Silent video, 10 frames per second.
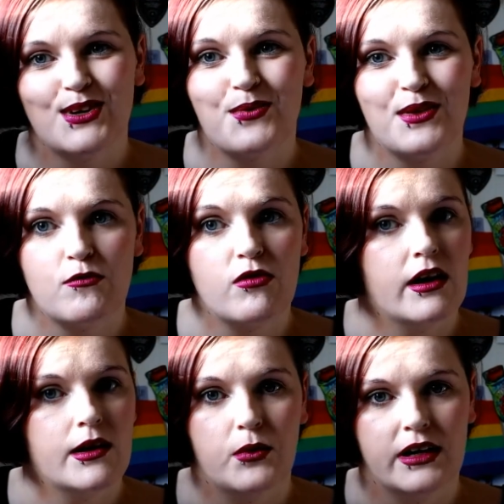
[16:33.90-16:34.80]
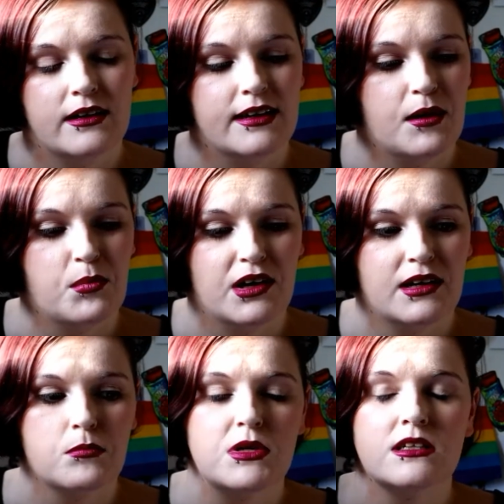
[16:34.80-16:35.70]
something very weird about
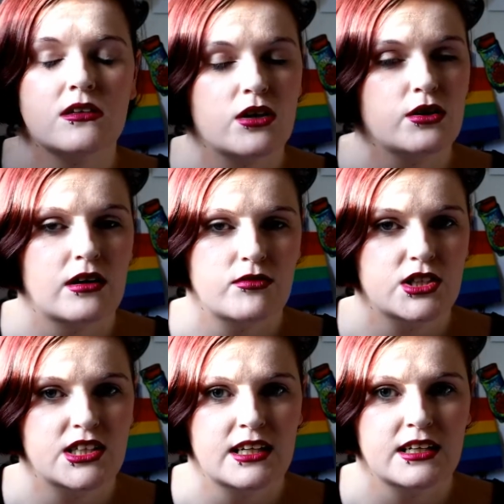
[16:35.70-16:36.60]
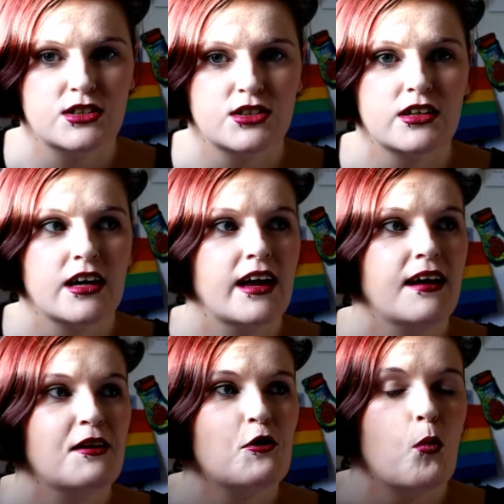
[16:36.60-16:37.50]
him. He's not your average teenager.
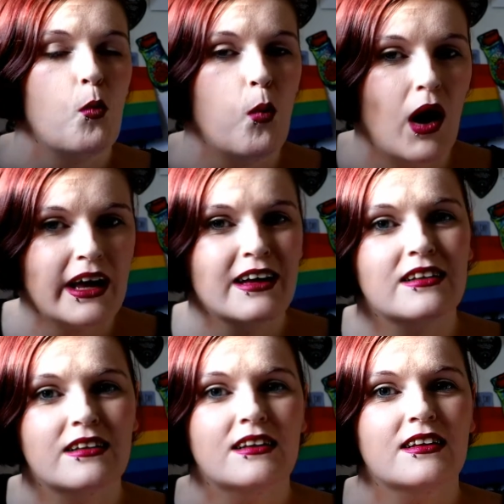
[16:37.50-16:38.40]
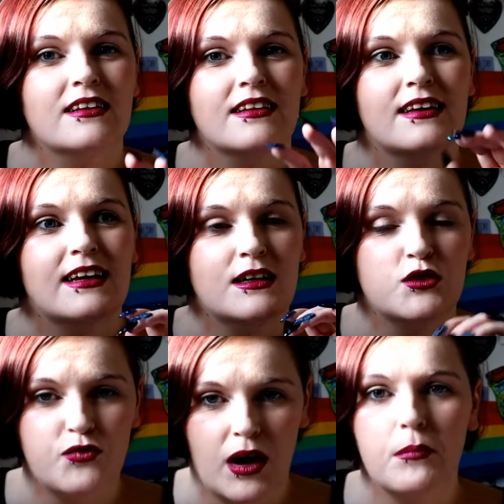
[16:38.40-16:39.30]
While
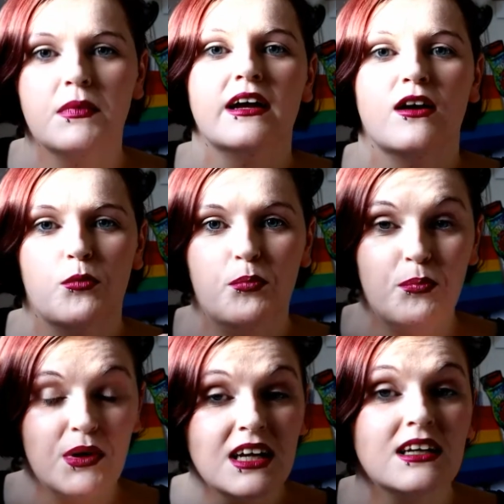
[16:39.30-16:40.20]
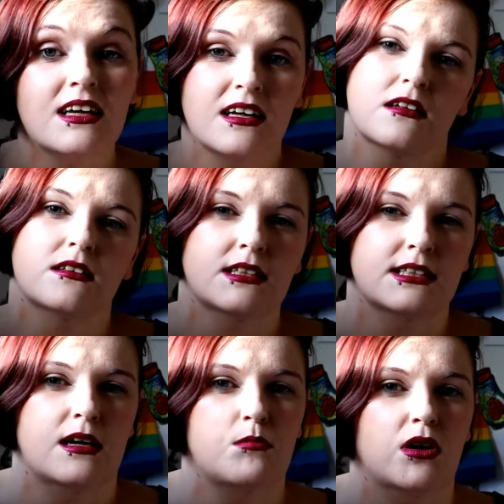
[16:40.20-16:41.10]
his family are being killed in the
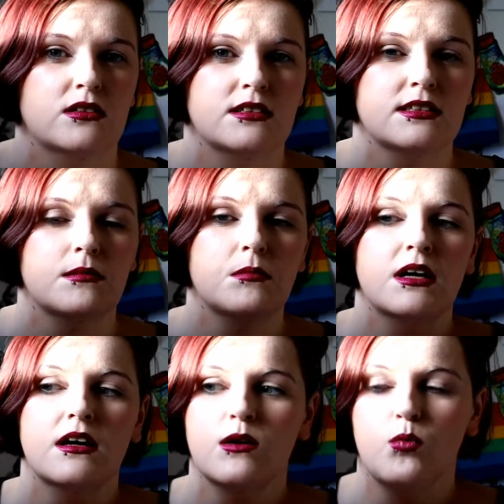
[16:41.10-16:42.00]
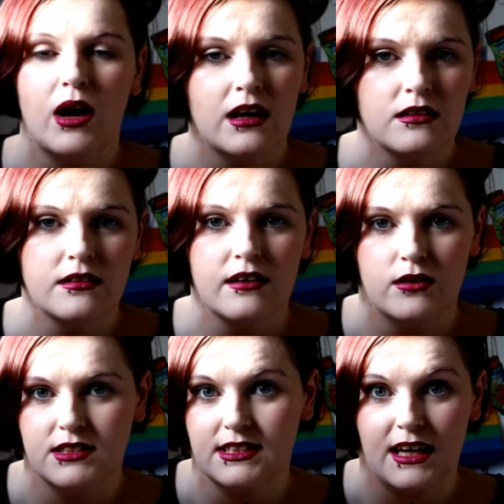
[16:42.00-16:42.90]
same house as him while
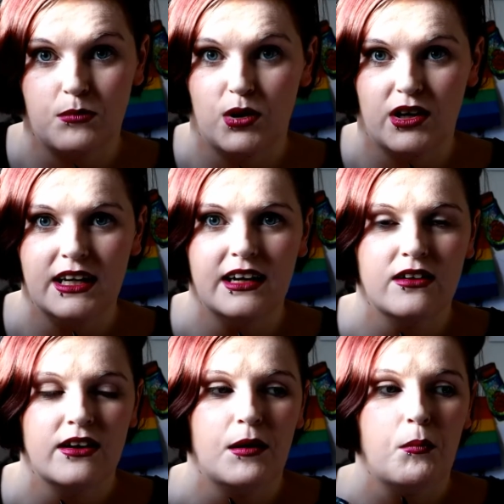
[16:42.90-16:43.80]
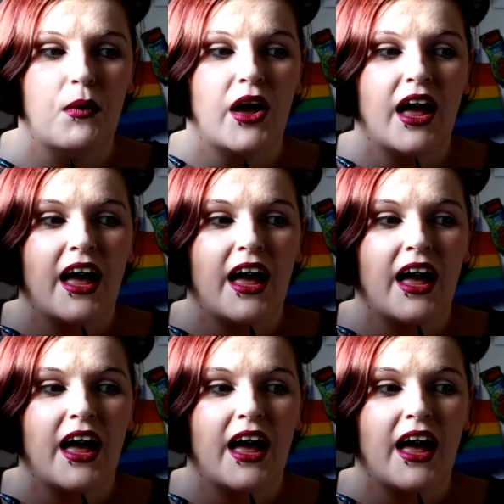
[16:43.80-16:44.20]
there is a dead body near him.